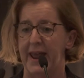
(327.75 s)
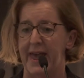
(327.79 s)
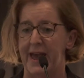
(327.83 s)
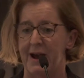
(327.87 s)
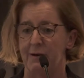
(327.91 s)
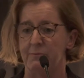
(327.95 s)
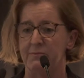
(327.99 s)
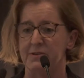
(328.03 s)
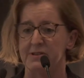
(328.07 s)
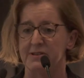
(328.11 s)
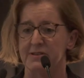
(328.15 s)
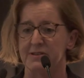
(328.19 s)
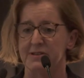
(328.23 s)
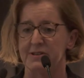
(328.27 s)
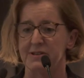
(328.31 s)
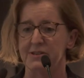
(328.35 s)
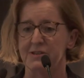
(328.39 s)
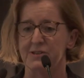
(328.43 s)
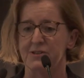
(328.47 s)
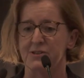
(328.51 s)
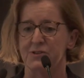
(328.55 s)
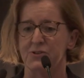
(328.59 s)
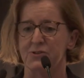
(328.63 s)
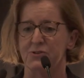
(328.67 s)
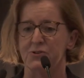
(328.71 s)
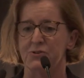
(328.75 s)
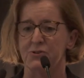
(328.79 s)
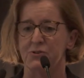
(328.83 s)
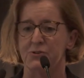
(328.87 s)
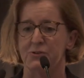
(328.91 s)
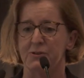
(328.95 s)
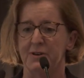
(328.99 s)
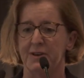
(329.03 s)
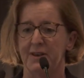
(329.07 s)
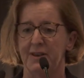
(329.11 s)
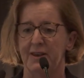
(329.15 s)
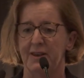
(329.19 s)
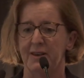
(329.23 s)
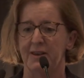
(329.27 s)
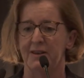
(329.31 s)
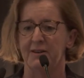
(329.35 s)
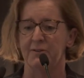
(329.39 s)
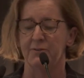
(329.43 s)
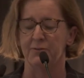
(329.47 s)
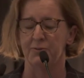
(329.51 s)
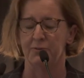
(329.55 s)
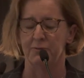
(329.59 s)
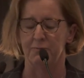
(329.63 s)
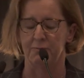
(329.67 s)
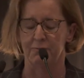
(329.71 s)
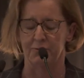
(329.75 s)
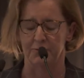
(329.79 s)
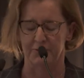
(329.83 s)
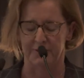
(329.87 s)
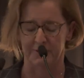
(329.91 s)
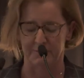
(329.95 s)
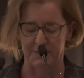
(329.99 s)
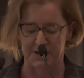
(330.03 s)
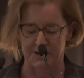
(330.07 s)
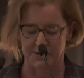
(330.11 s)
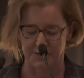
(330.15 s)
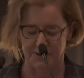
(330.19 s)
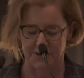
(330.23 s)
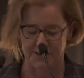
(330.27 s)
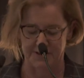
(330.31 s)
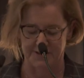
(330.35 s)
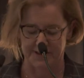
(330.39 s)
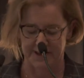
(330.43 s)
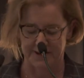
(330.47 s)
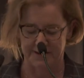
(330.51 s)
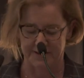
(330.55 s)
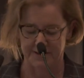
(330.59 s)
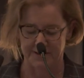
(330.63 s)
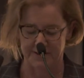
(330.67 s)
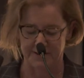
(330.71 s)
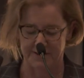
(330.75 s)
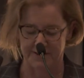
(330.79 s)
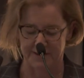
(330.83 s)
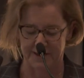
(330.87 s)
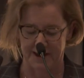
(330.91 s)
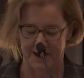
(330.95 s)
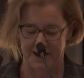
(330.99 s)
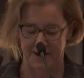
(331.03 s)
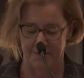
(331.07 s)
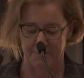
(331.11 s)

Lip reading: our business to put them into the centres,